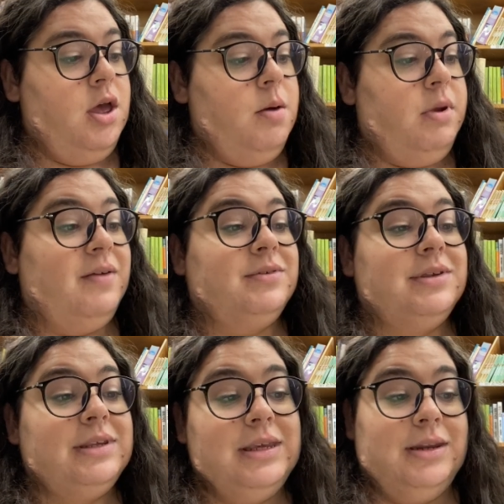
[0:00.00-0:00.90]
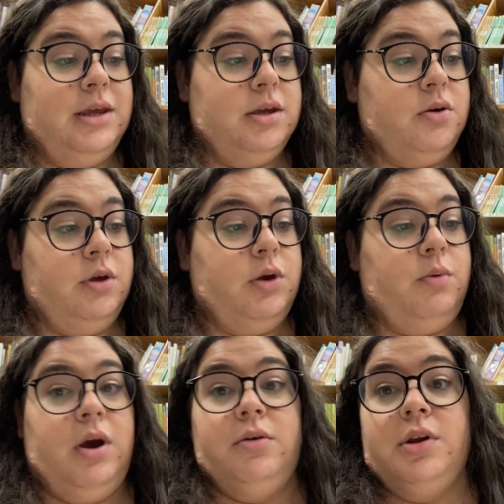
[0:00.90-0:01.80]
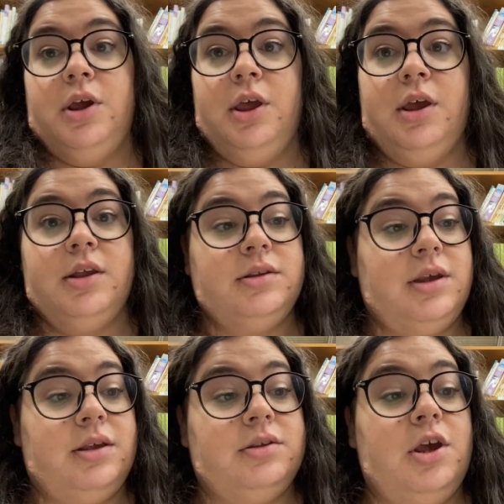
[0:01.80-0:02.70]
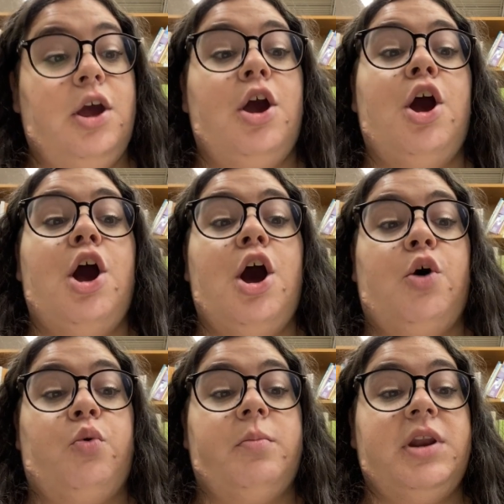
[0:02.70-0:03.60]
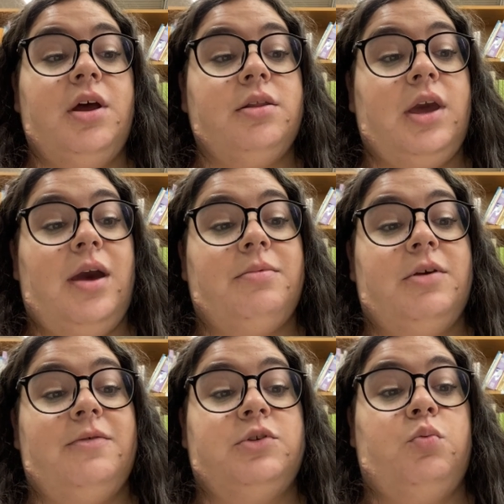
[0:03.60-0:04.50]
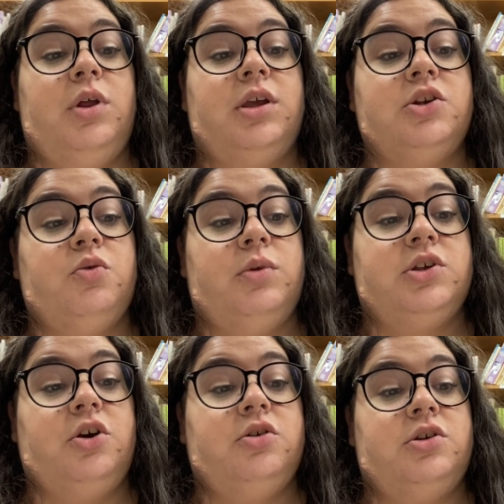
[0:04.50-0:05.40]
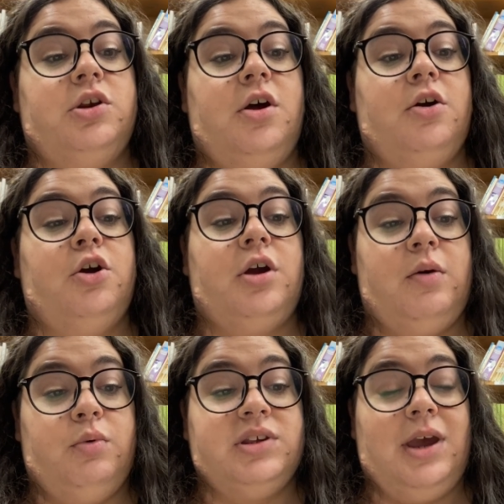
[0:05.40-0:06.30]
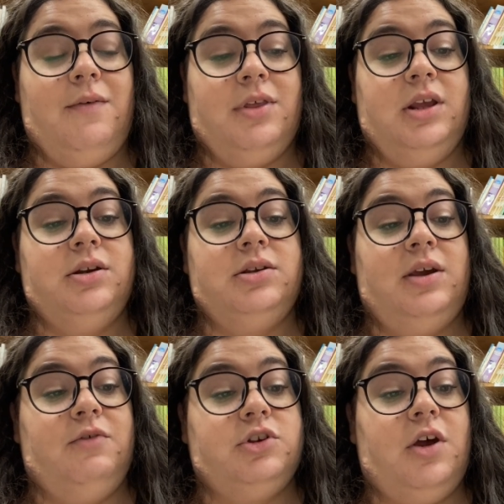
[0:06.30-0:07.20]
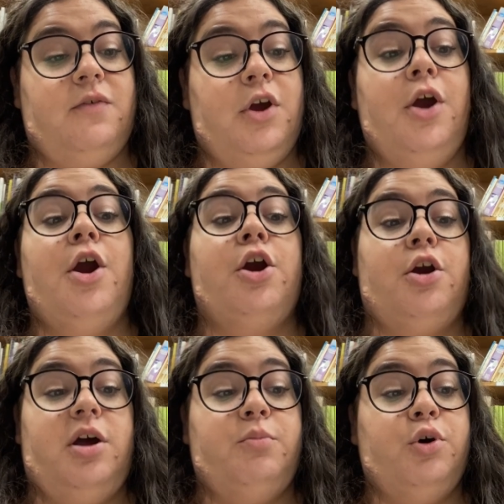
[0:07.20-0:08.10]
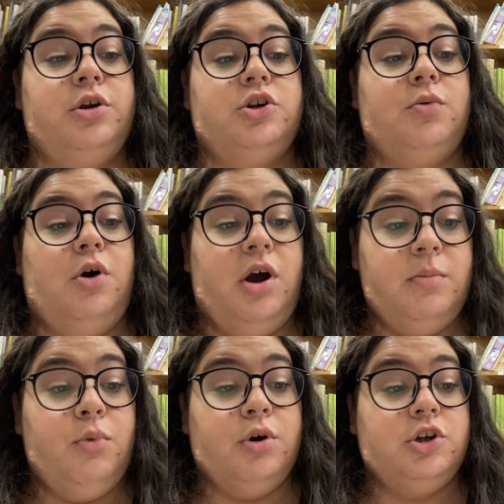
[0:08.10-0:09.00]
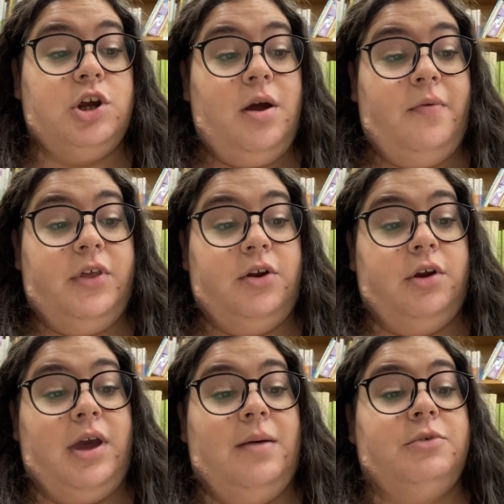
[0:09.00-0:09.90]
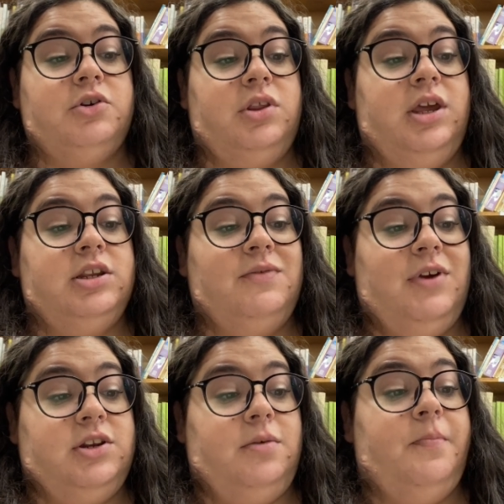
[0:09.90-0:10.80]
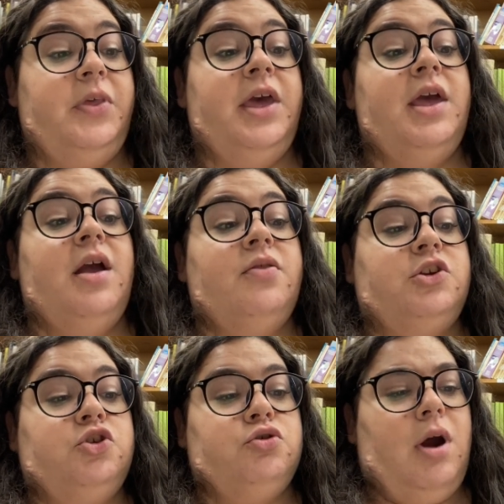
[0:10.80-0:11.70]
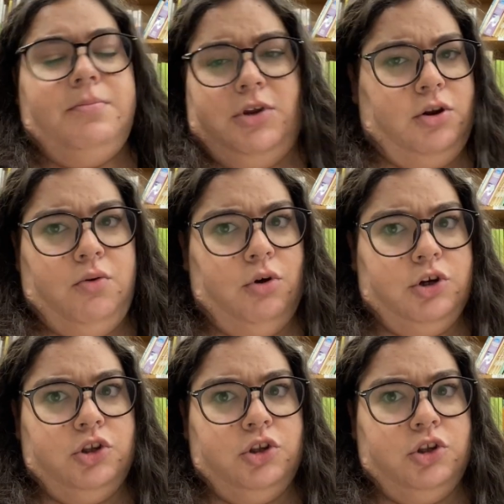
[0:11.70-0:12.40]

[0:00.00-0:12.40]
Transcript: but I've seen it going around. It says, a woman held captive is willing to risk her, her risk everything to save herself. Her unborn, unborn child and her captor's latest victim. This drop-dead gorgeous